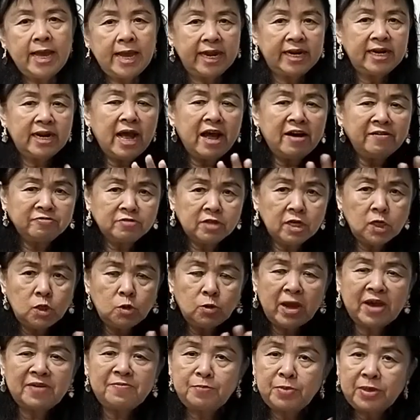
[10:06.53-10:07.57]
And after
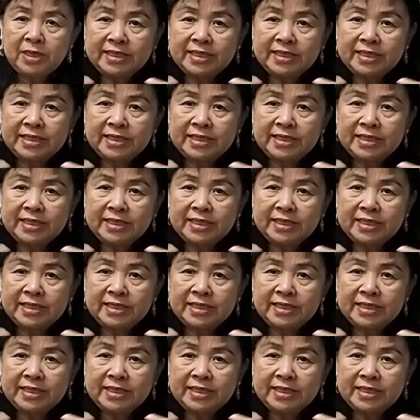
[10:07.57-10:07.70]
you have